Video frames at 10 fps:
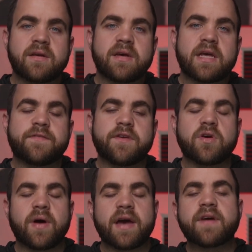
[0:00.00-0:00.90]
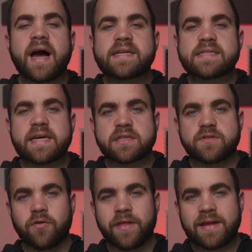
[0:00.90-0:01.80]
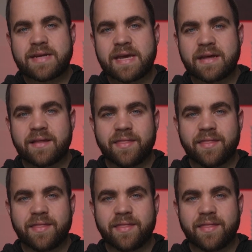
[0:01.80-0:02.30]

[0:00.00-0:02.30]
And if you don't have context for that data,